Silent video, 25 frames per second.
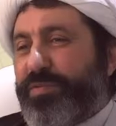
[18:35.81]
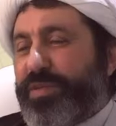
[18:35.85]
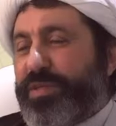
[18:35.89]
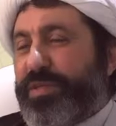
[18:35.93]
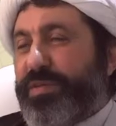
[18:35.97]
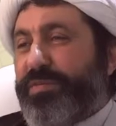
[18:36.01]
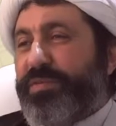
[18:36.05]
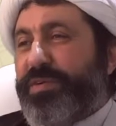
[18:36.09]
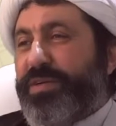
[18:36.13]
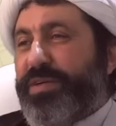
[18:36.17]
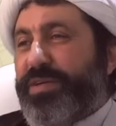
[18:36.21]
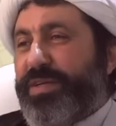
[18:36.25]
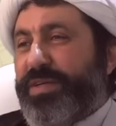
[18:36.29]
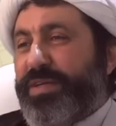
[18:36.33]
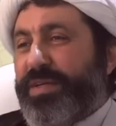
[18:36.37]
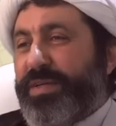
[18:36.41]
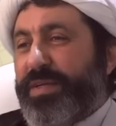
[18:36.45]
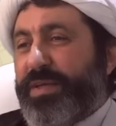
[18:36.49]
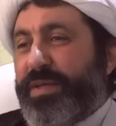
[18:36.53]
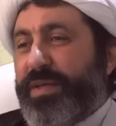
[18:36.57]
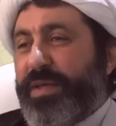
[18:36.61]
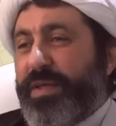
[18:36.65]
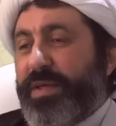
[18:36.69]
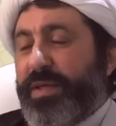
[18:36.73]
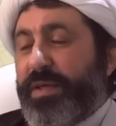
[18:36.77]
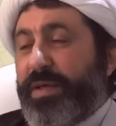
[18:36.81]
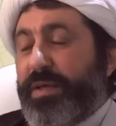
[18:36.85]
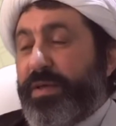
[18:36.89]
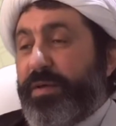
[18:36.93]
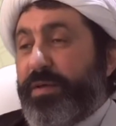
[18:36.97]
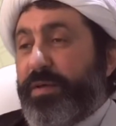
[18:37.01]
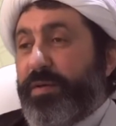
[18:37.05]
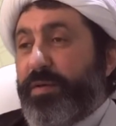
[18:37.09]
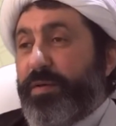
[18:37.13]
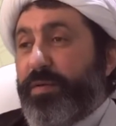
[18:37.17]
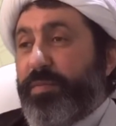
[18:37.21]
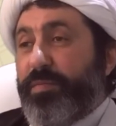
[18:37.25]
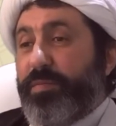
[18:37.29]
whatever
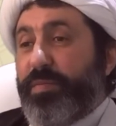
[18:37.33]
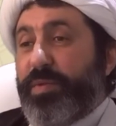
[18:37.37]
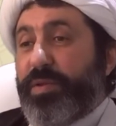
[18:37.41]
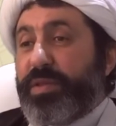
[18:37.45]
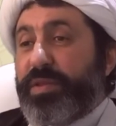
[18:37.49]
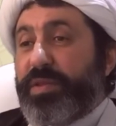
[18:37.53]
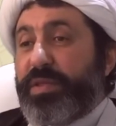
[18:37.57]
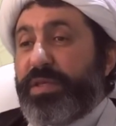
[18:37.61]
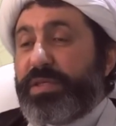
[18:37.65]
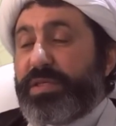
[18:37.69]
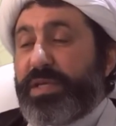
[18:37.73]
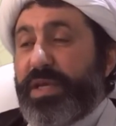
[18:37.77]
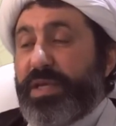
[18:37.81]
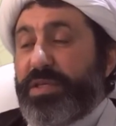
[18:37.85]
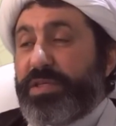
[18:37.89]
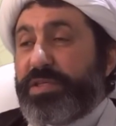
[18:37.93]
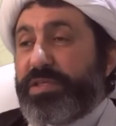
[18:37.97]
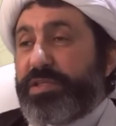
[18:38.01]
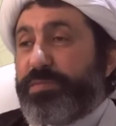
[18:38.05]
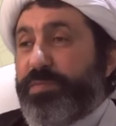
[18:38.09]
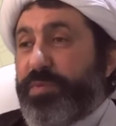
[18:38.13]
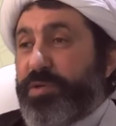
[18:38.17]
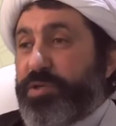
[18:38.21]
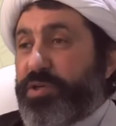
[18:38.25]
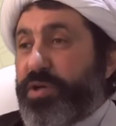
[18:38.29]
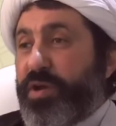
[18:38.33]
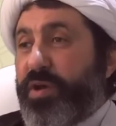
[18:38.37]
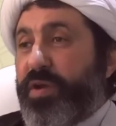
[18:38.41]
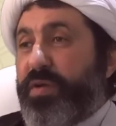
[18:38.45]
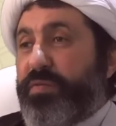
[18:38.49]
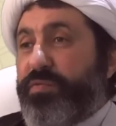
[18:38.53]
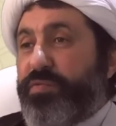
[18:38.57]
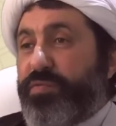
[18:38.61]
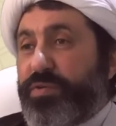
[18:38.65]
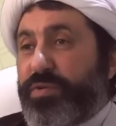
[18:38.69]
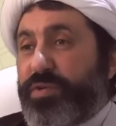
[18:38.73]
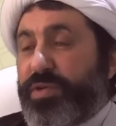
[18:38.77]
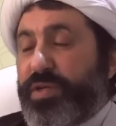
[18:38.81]
this hadith is
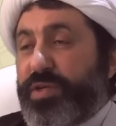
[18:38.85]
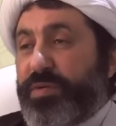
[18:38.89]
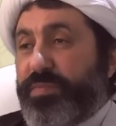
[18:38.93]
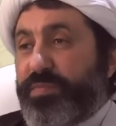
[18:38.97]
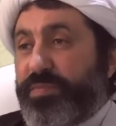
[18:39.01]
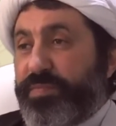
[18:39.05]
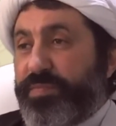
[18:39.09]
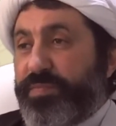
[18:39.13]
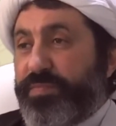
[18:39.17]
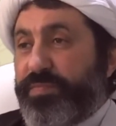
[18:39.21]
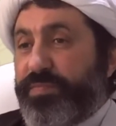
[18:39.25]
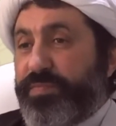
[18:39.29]
bashara for them